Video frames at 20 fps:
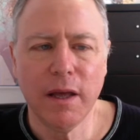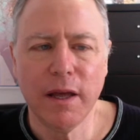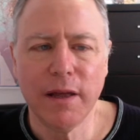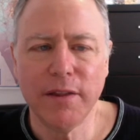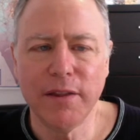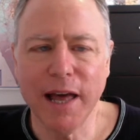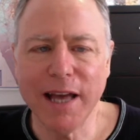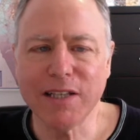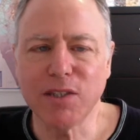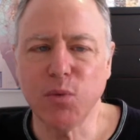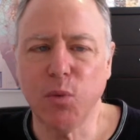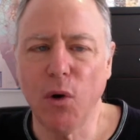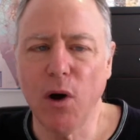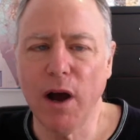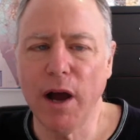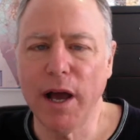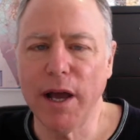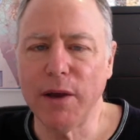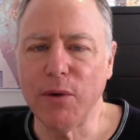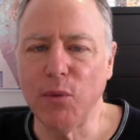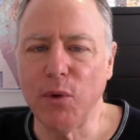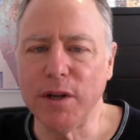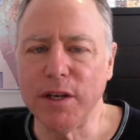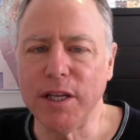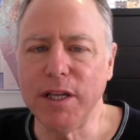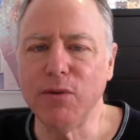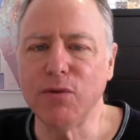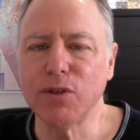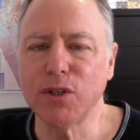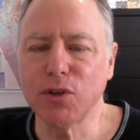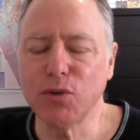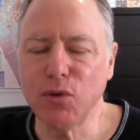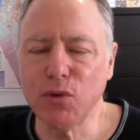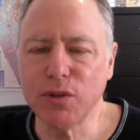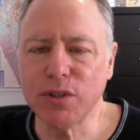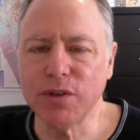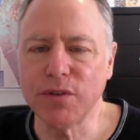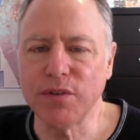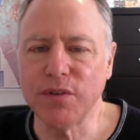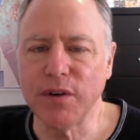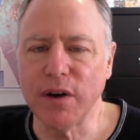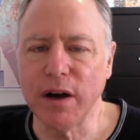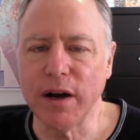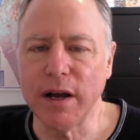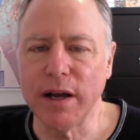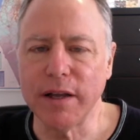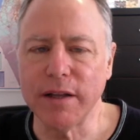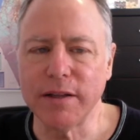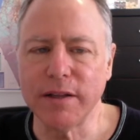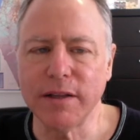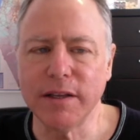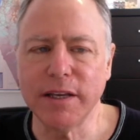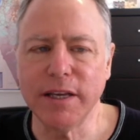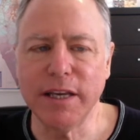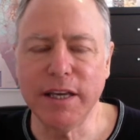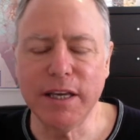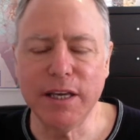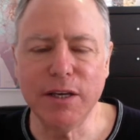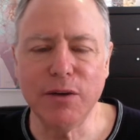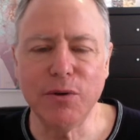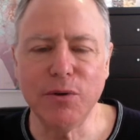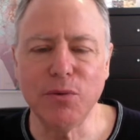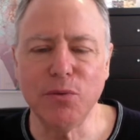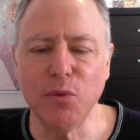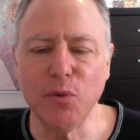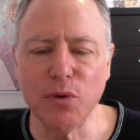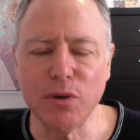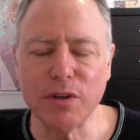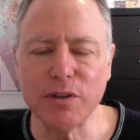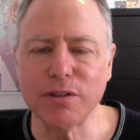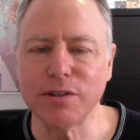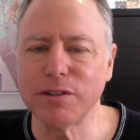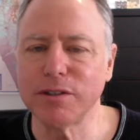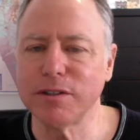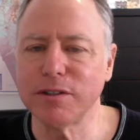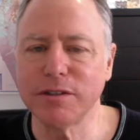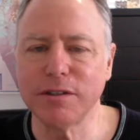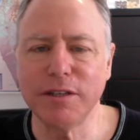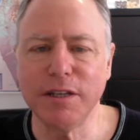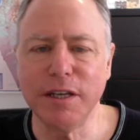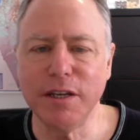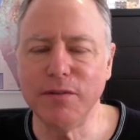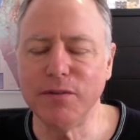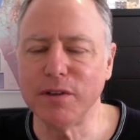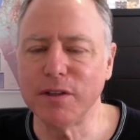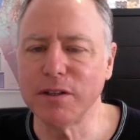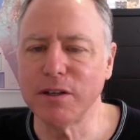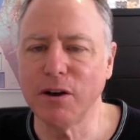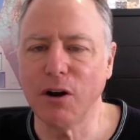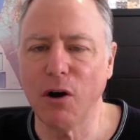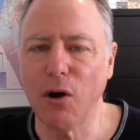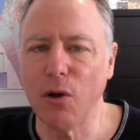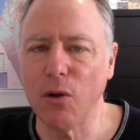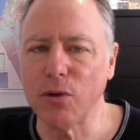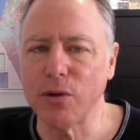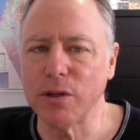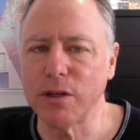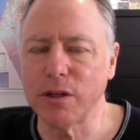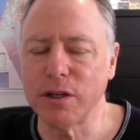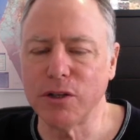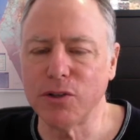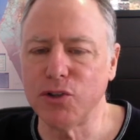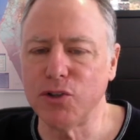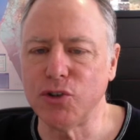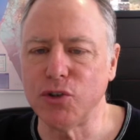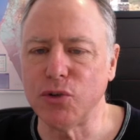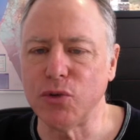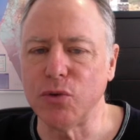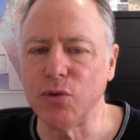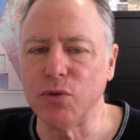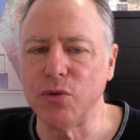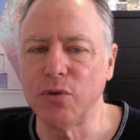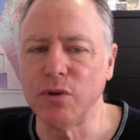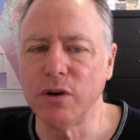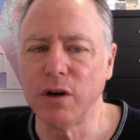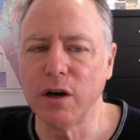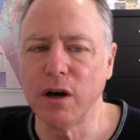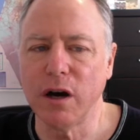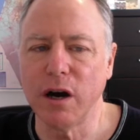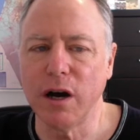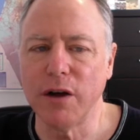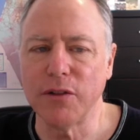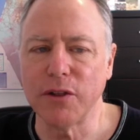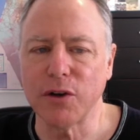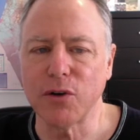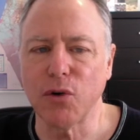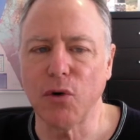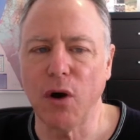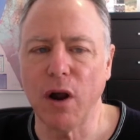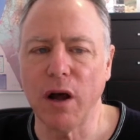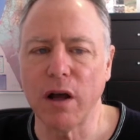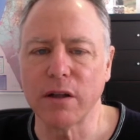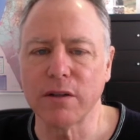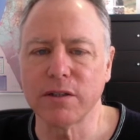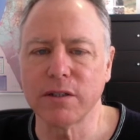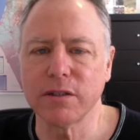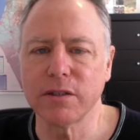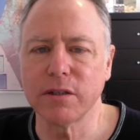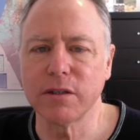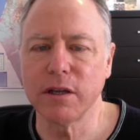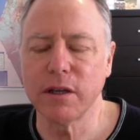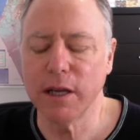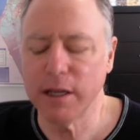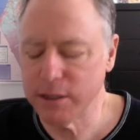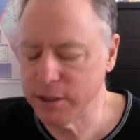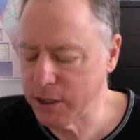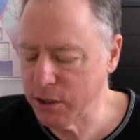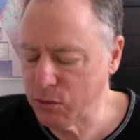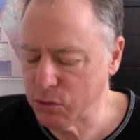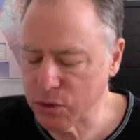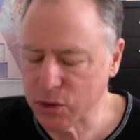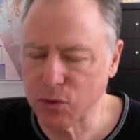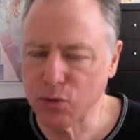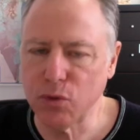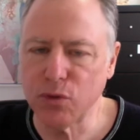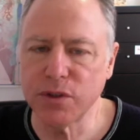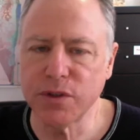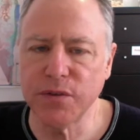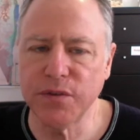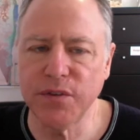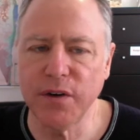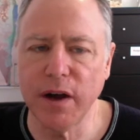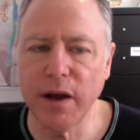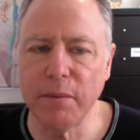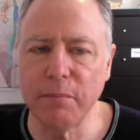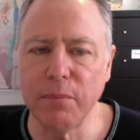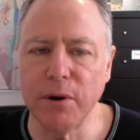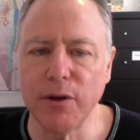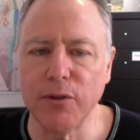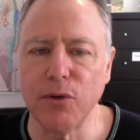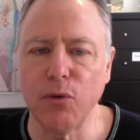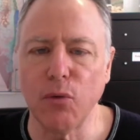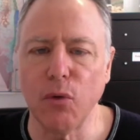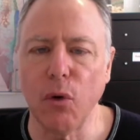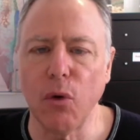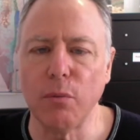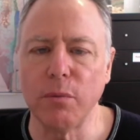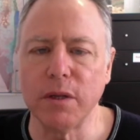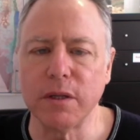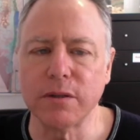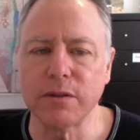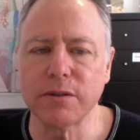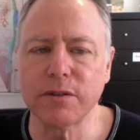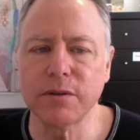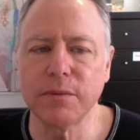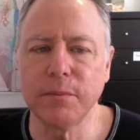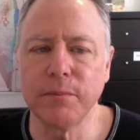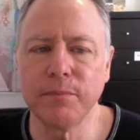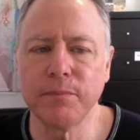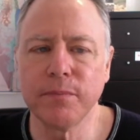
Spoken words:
That's why when he was crucified, he was even called a Jew on the cross, as he was crucified by the Romans.